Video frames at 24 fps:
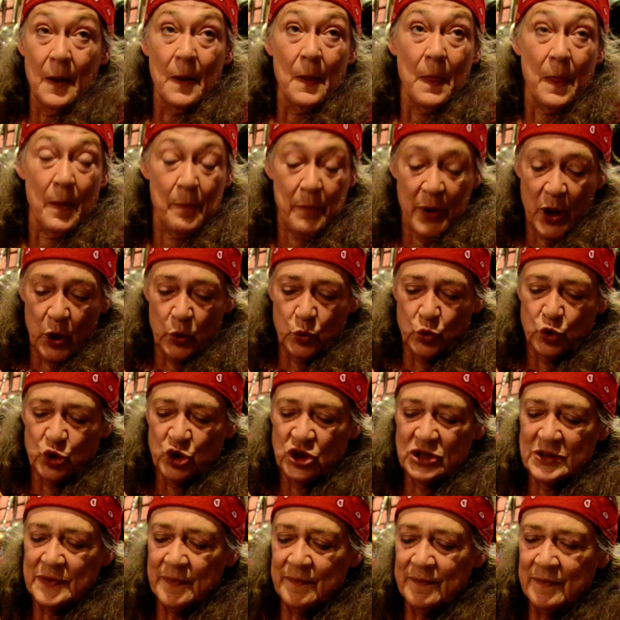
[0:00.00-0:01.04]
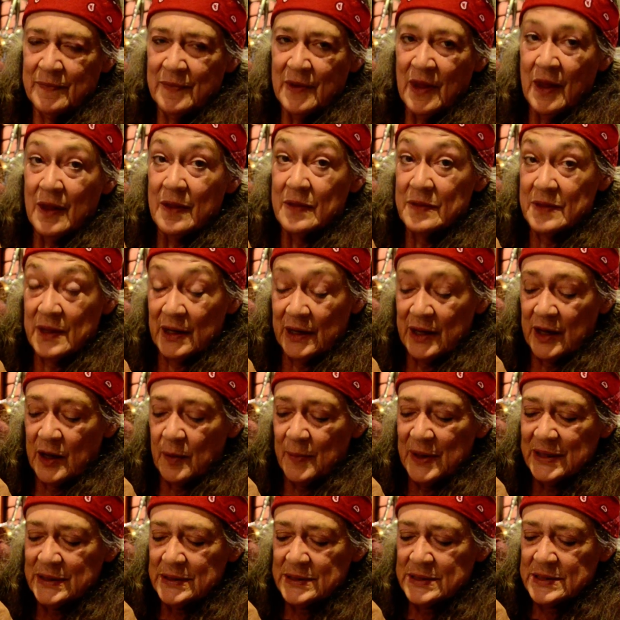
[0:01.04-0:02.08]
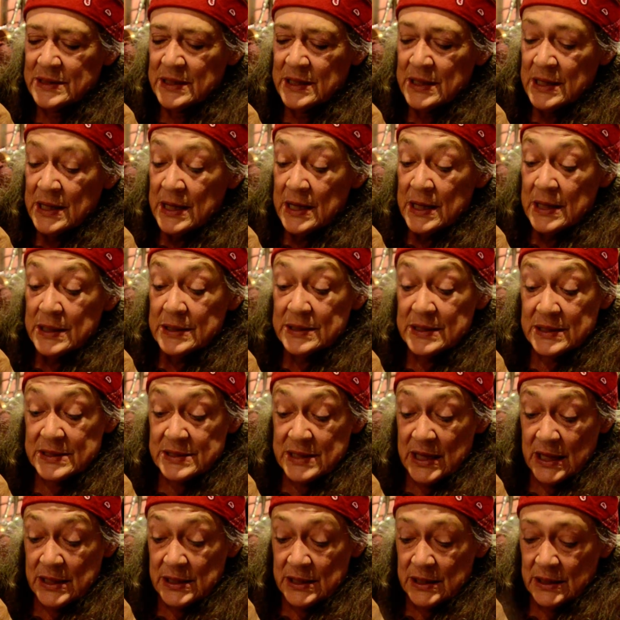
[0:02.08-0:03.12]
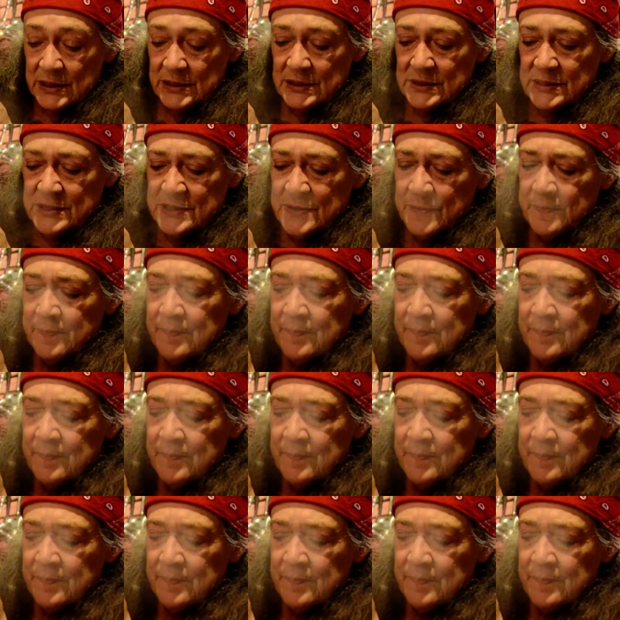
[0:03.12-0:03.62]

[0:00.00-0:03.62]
the bones, the ligaments, the tendons,